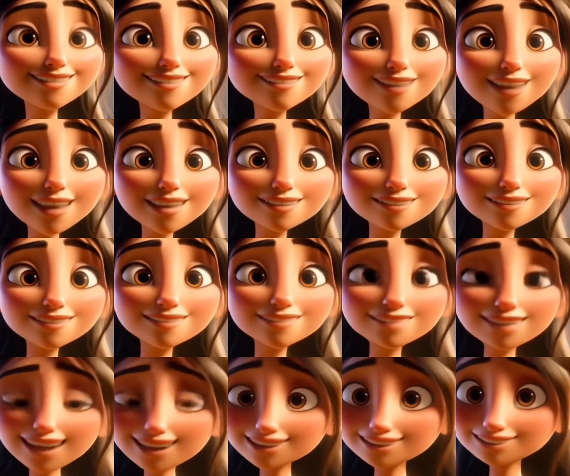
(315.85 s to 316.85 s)
ate it.
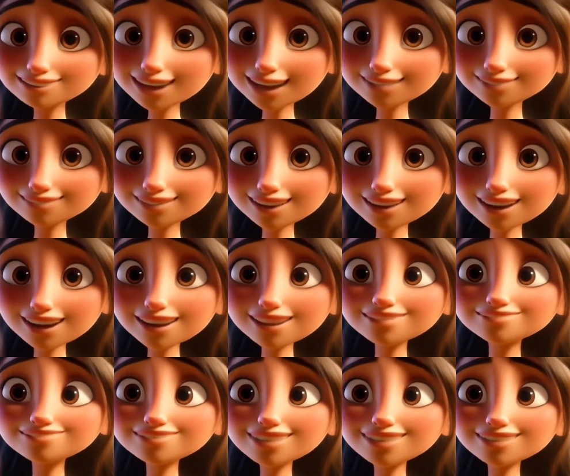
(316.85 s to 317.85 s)
But he did
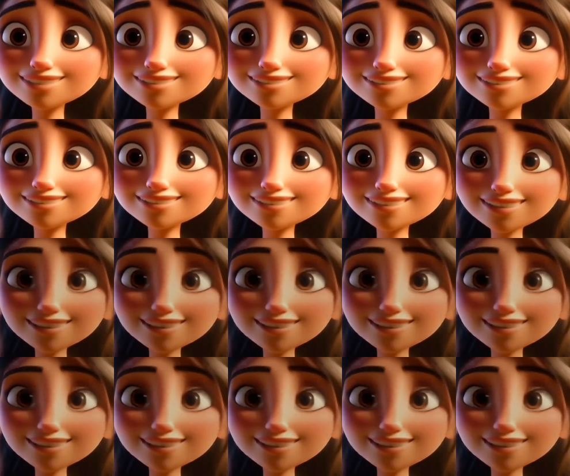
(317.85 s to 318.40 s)
not tell them that